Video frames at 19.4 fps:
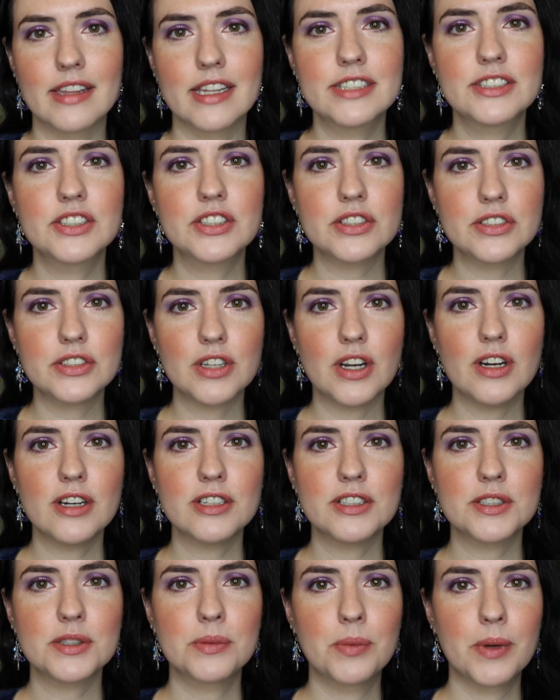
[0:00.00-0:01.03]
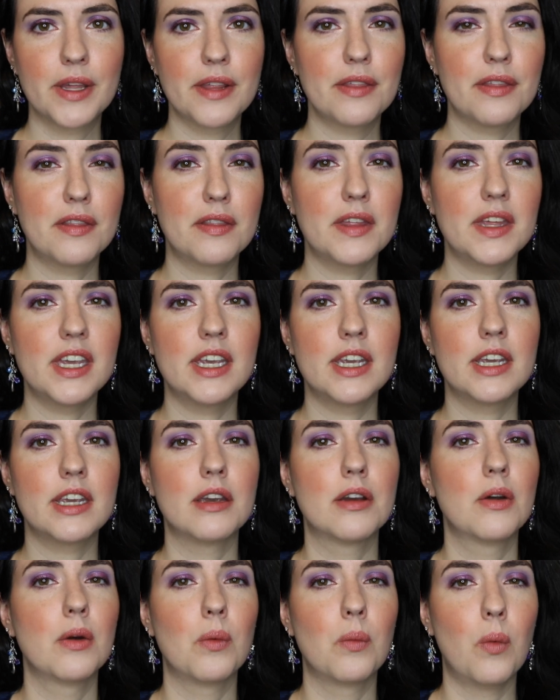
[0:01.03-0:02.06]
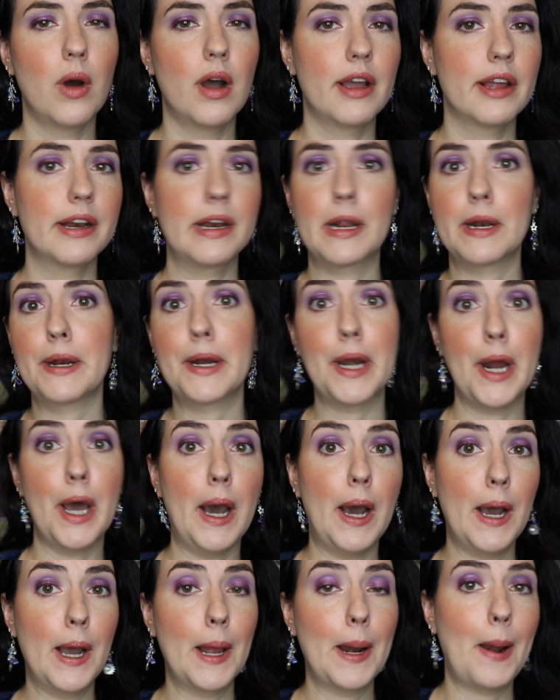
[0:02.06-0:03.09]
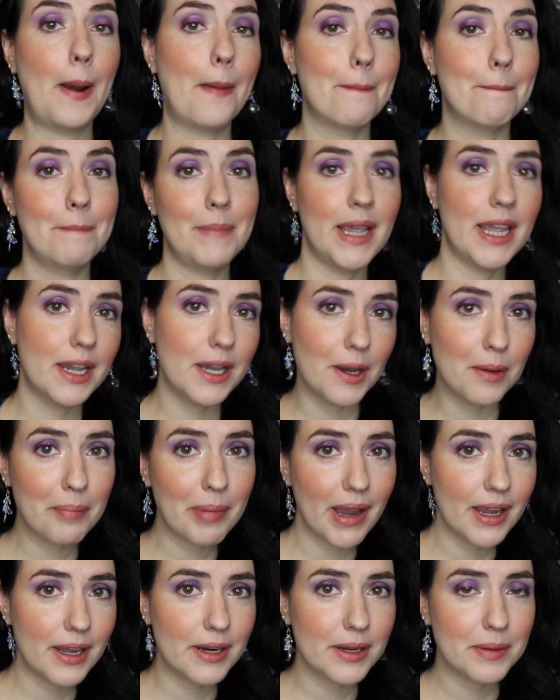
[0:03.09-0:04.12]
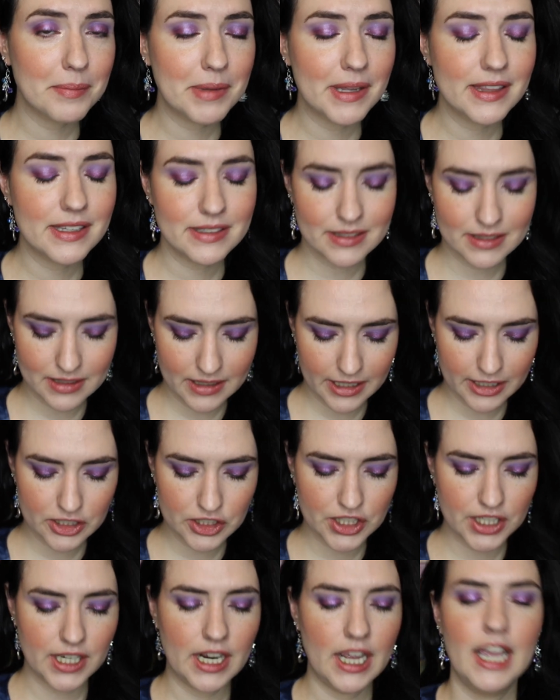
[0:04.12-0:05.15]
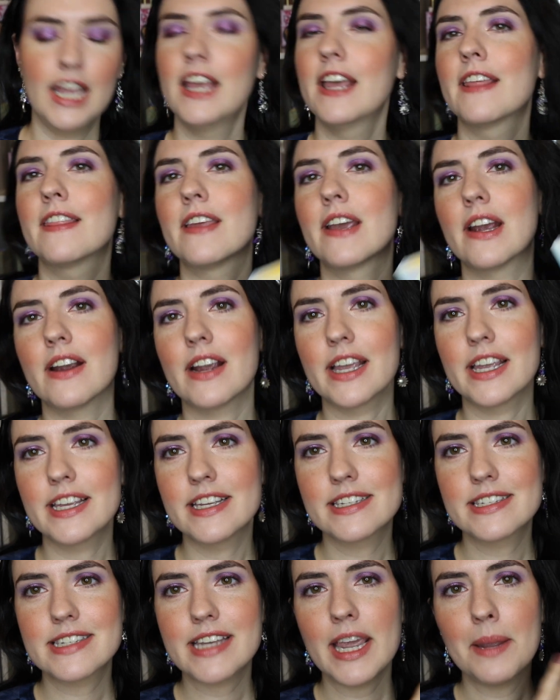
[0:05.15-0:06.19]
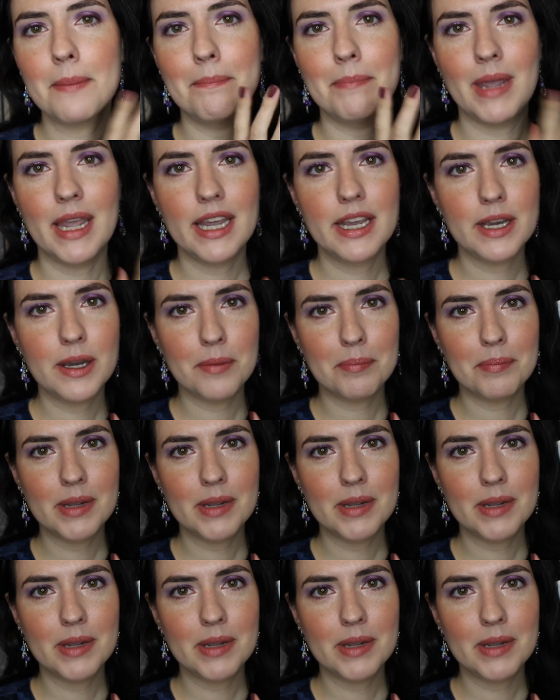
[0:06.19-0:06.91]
let's start with the one non-makeup item in this collection. There is a makeup